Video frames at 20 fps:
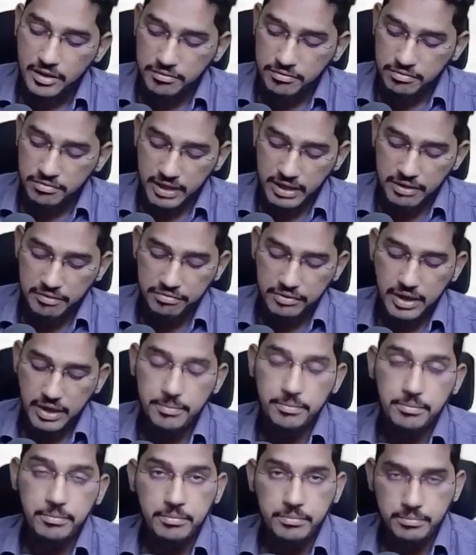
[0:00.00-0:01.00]
free
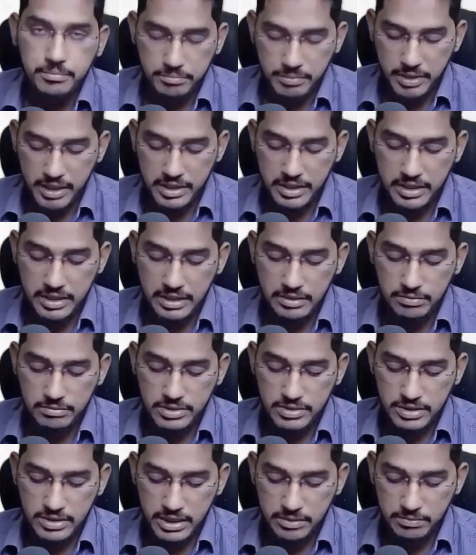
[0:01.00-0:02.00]
from material
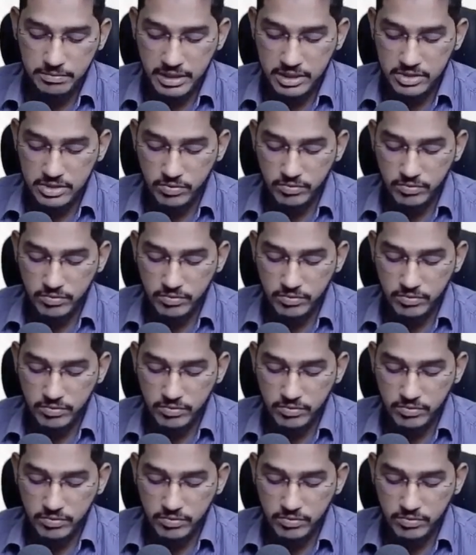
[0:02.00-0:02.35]
misstatements